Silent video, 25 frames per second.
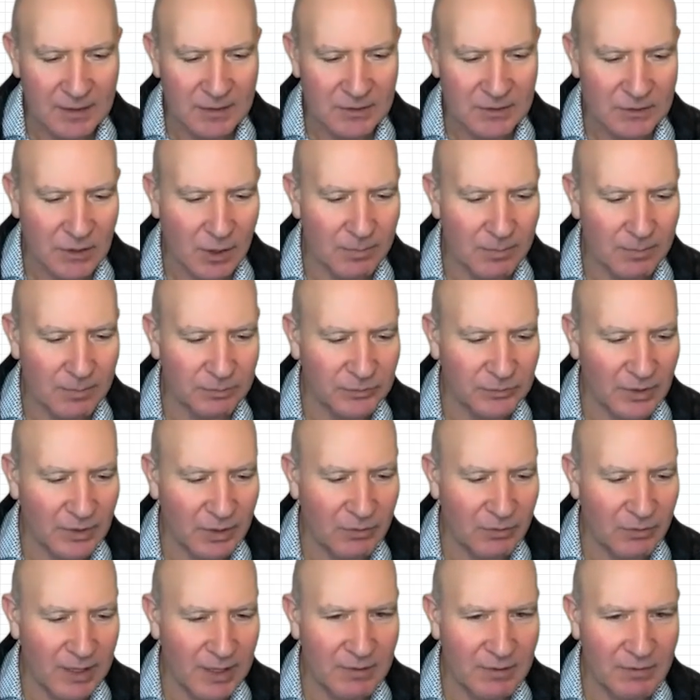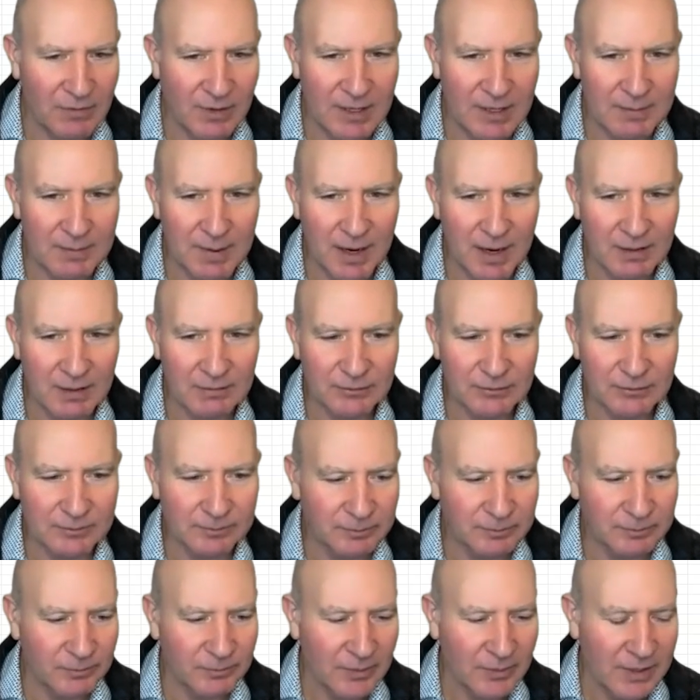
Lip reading: So really, really powerful.